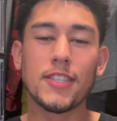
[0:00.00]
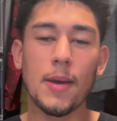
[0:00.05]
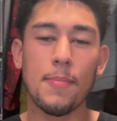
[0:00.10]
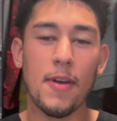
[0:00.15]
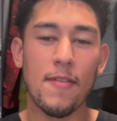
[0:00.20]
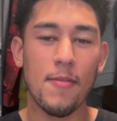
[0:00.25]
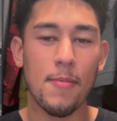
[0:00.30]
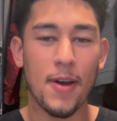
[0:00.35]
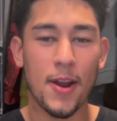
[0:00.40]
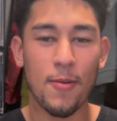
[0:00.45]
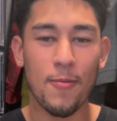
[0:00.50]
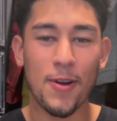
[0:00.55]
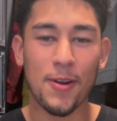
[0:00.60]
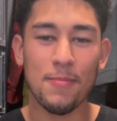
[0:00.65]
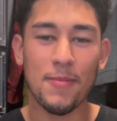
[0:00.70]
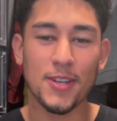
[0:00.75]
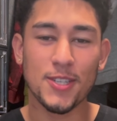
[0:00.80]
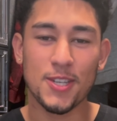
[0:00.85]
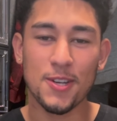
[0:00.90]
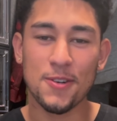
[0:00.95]
up, everybody? Welcome to
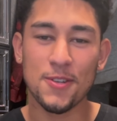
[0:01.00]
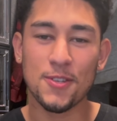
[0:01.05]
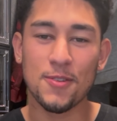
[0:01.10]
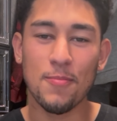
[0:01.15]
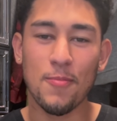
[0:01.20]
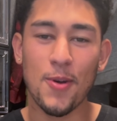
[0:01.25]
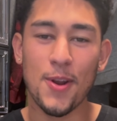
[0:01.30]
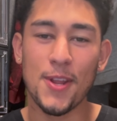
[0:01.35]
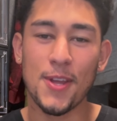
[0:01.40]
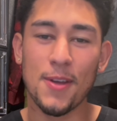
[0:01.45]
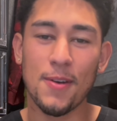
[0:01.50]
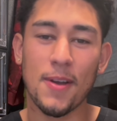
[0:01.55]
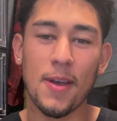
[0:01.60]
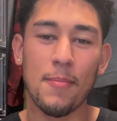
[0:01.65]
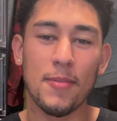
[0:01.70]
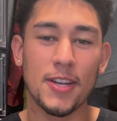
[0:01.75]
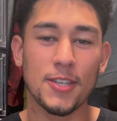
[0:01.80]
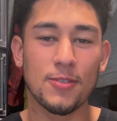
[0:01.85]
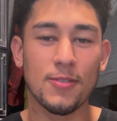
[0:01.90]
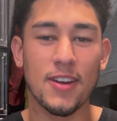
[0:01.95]
my channel. It's your boy Digo
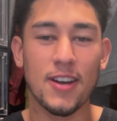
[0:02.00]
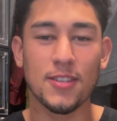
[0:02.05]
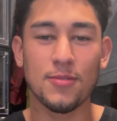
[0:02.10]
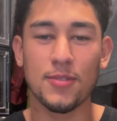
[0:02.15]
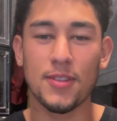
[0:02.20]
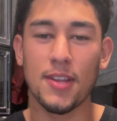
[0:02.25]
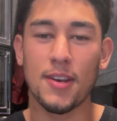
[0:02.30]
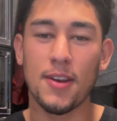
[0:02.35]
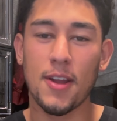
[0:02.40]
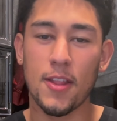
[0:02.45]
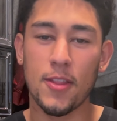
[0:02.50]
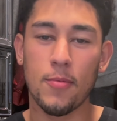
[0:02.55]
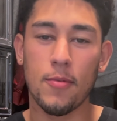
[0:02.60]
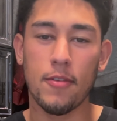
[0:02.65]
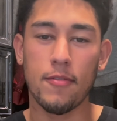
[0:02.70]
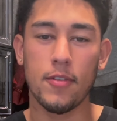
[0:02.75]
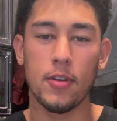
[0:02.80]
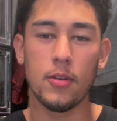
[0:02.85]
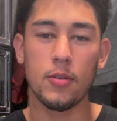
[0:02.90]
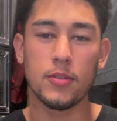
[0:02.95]
coming at you guys with another
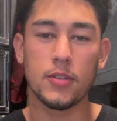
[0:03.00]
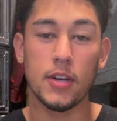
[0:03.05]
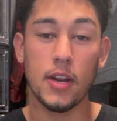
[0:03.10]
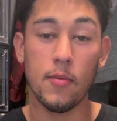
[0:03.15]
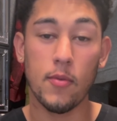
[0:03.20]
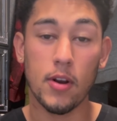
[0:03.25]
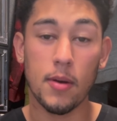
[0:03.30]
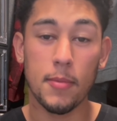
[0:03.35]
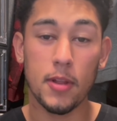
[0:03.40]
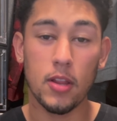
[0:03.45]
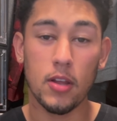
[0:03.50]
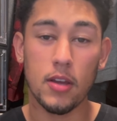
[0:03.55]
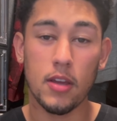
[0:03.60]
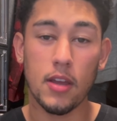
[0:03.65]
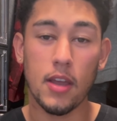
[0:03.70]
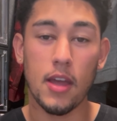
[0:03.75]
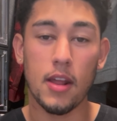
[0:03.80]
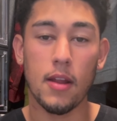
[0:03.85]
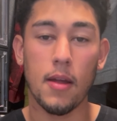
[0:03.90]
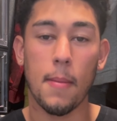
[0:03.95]
review. Today we're going to be
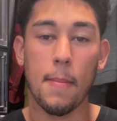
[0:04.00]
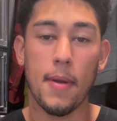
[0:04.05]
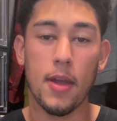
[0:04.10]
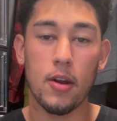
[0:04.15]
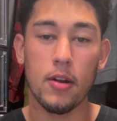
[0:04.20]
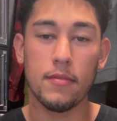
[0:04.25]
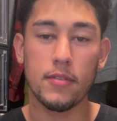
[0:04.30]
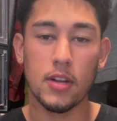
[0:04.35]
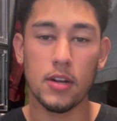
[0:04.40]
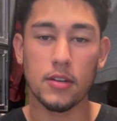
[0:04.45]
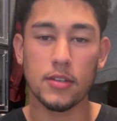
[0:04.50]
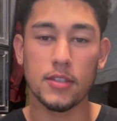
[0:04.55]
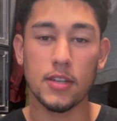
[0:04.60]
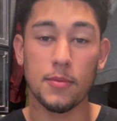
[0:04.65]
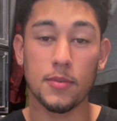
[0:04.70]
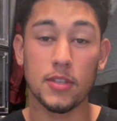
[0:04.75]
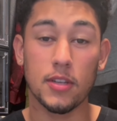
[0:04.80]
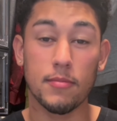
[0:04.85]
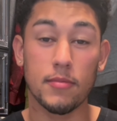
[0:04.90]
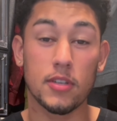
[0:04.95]
looking at a pair of dunks that
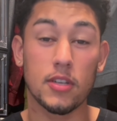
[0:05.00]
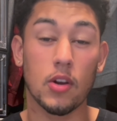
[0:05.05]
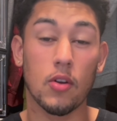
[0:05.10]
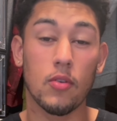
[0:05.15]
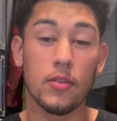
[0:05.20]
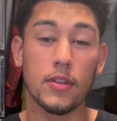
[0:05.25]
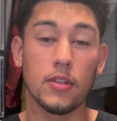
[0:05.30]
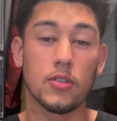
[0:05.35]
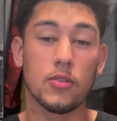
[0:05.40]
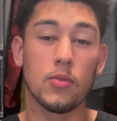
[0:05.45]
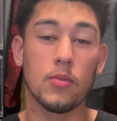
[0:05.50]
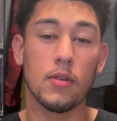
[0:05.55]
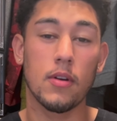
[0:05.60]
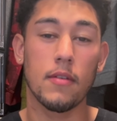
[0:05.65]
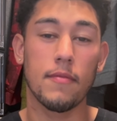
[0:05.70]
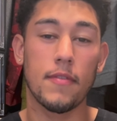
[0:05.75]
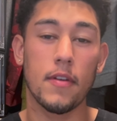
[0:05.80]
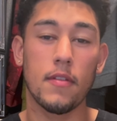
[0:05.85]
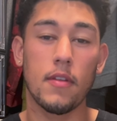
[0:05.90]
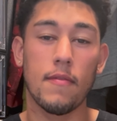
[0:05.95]
was limited to only
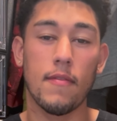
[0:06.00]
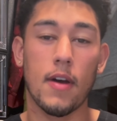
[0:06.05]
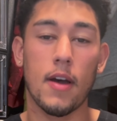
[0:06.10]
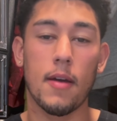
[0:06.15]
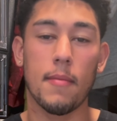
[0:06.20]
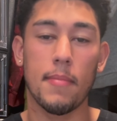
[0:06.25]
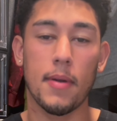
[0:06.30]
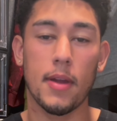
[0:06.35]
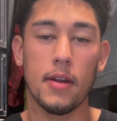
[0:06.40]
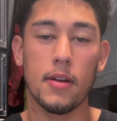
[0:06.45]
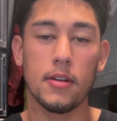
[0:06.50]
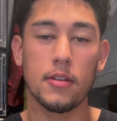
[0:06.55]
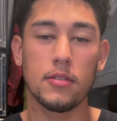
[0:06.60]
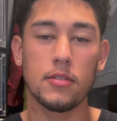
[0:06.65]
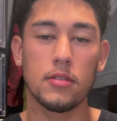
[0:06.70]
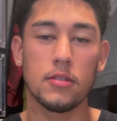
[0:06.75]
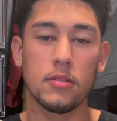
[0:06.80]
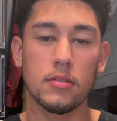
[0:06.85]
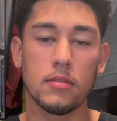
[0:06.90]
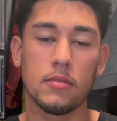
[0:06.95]
255 pairs.